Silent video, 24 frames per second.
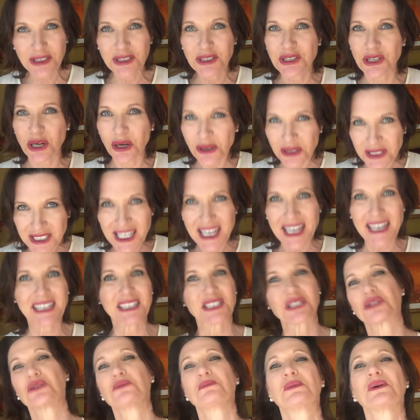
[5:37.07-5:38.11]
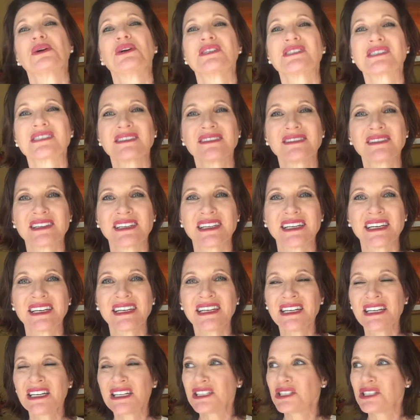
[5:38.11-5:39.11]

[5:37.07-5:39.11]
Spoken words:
Don't take it too personally.